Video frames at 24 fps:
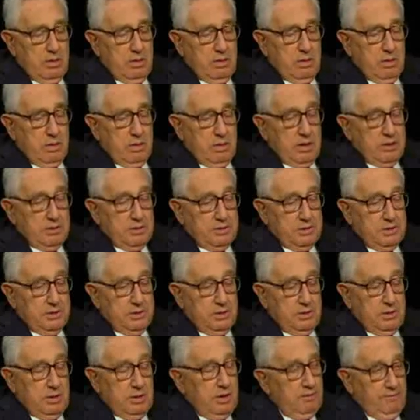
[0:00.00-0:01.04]
There's a
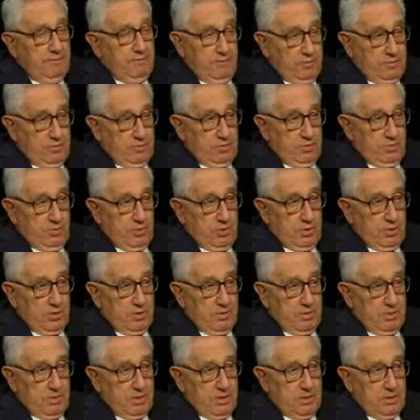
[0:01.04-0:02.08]
need for a new world
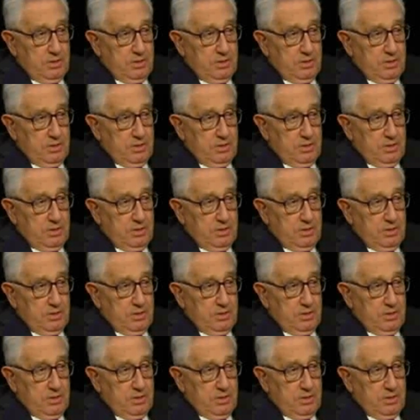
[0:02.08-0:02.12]
order.